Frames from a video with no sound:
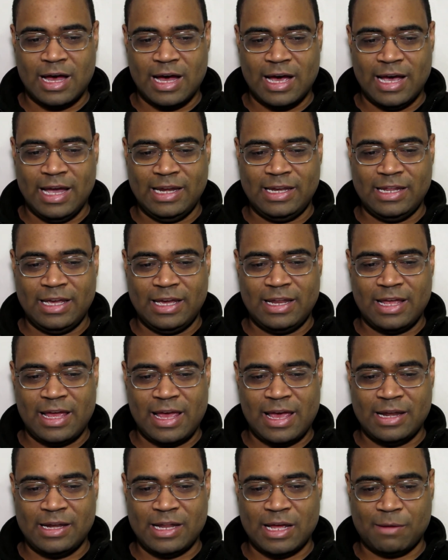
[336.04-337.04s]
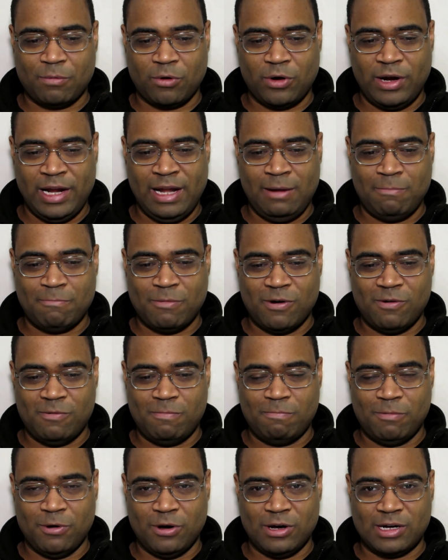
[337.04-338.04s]
I did end up reading
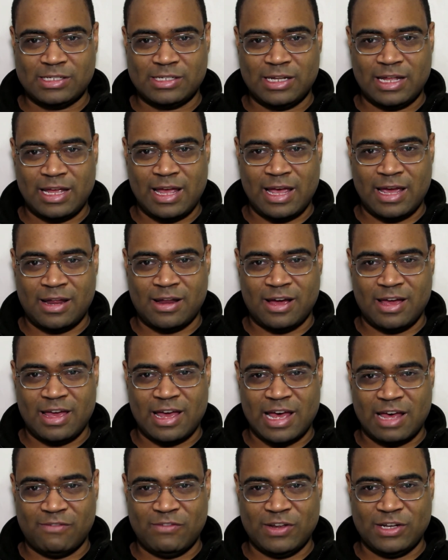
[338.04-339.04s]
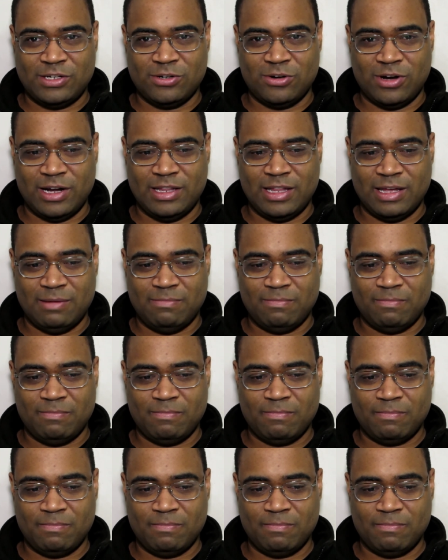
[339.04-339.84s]
both books and I have enjoyed them.